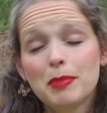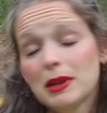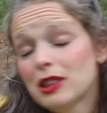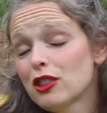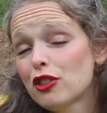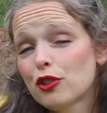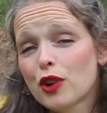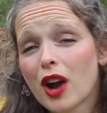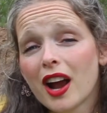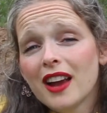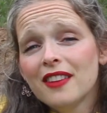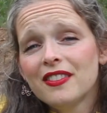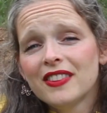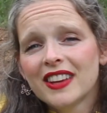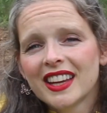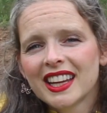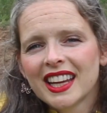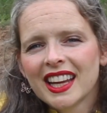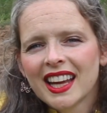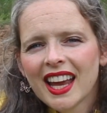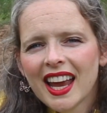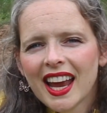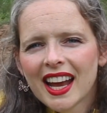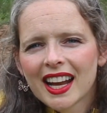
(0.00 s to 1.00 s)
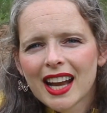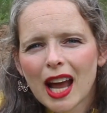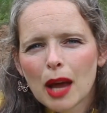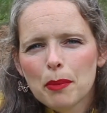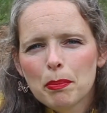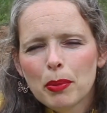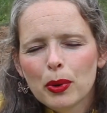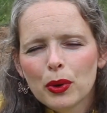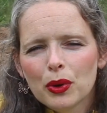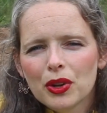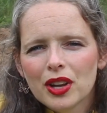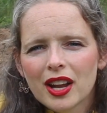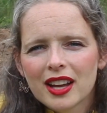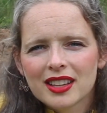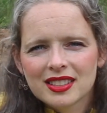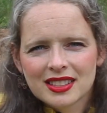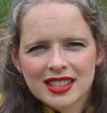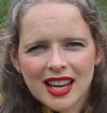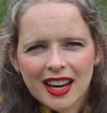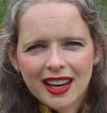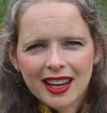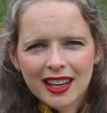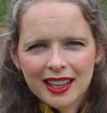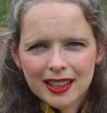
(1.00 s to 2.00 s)
been thriving, and I put a
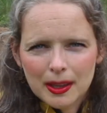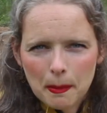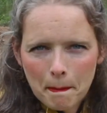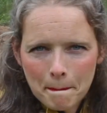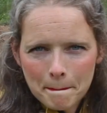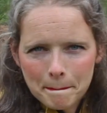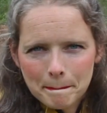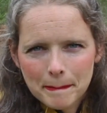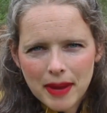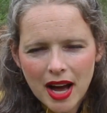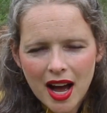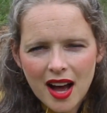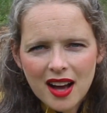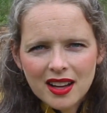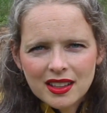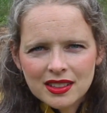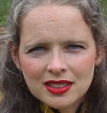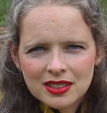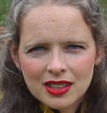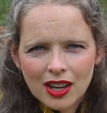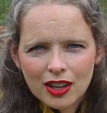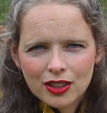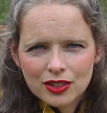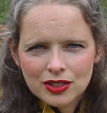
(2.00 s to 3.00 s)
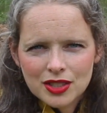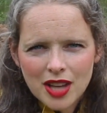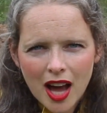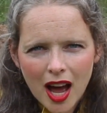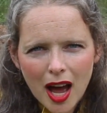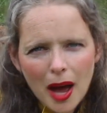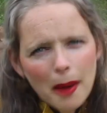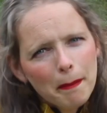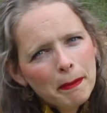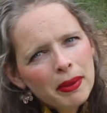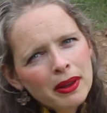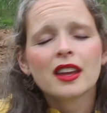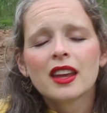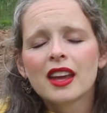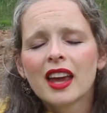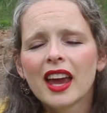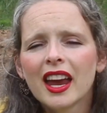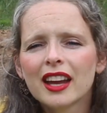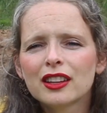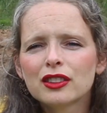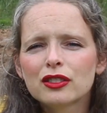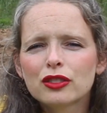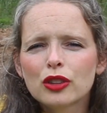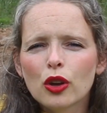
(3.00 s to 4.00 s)
second box on top.
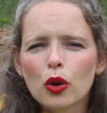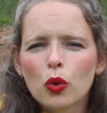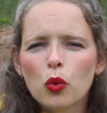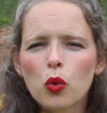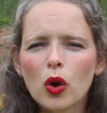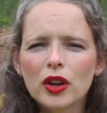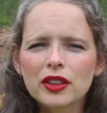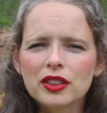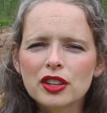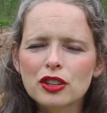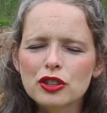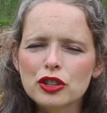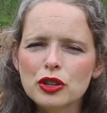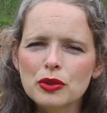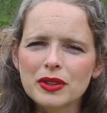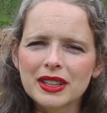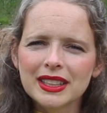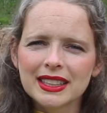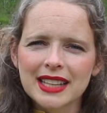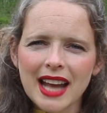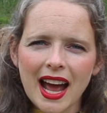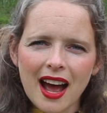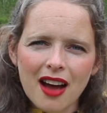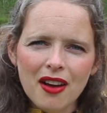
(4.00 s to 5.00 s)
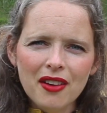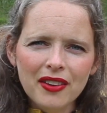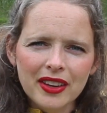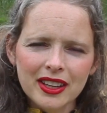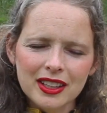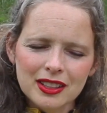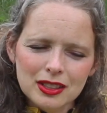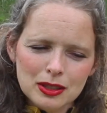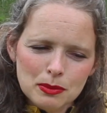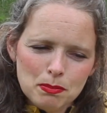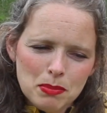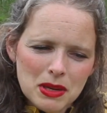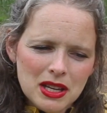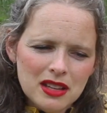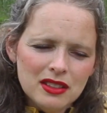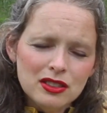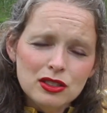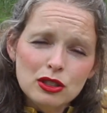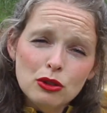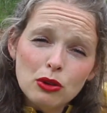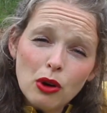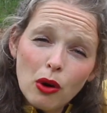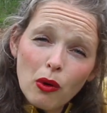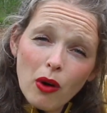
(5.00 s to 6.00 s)
And so what they're doing now is
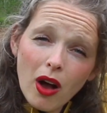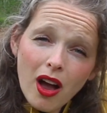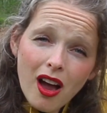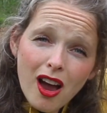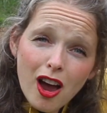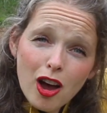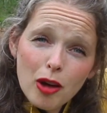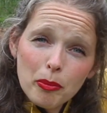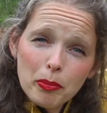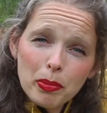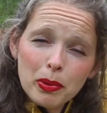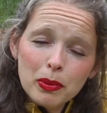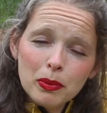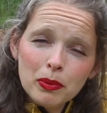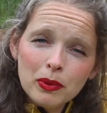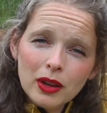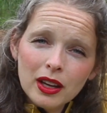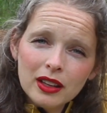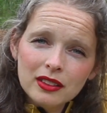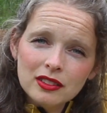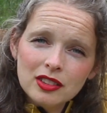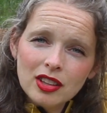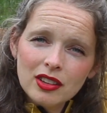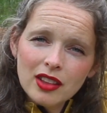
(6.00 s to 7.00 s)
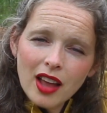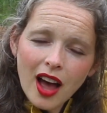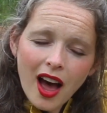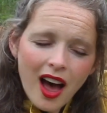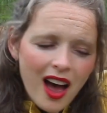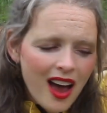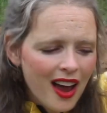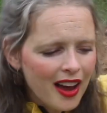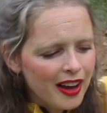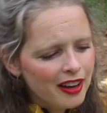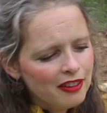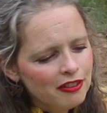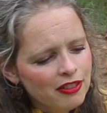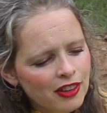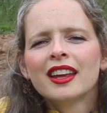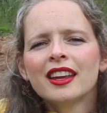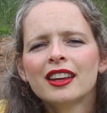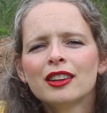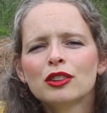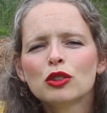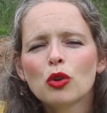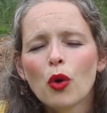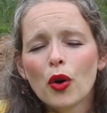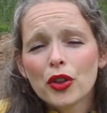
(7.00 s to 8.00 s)
bees grow up into the hive.
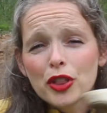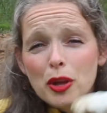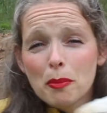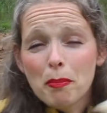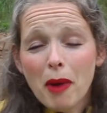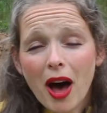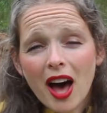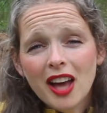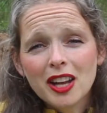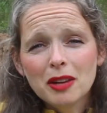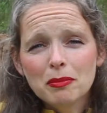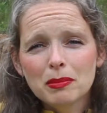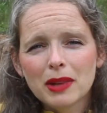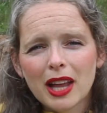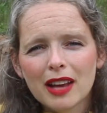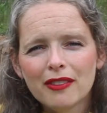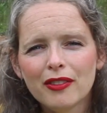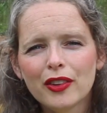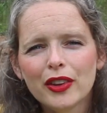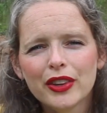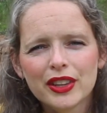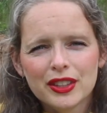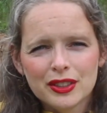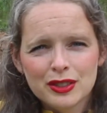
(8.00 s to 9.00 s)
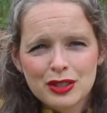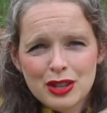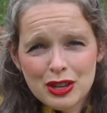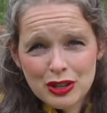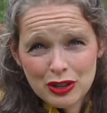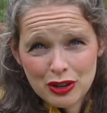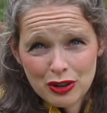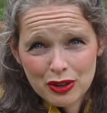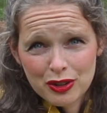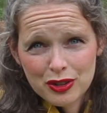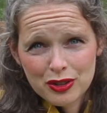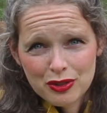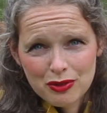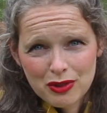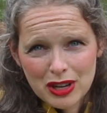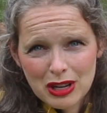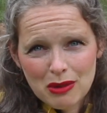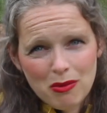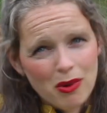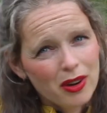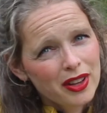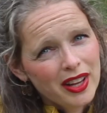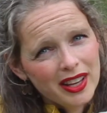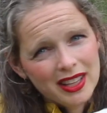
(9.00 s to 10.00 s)
So on the bottom level is the nursery
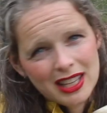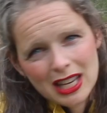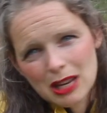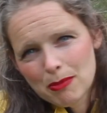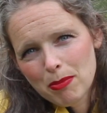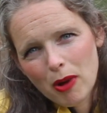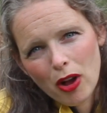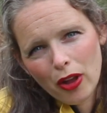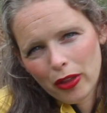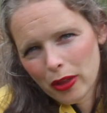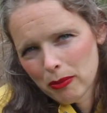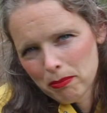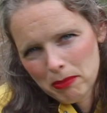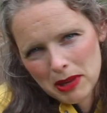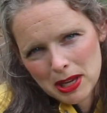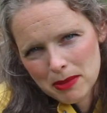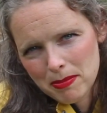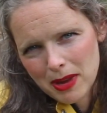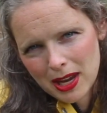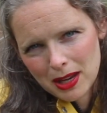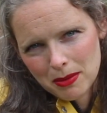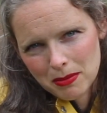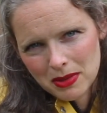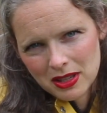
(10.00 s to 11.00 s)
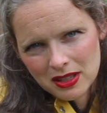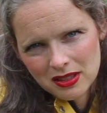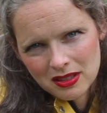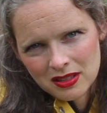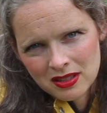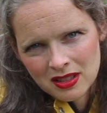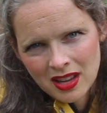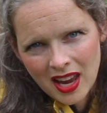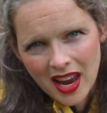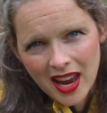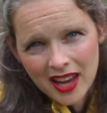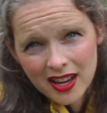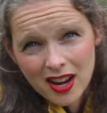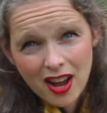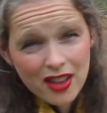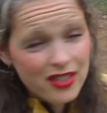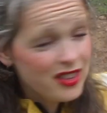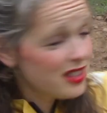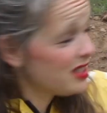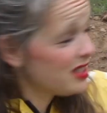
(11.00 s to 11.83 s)
where they keep all the bee babies. And on the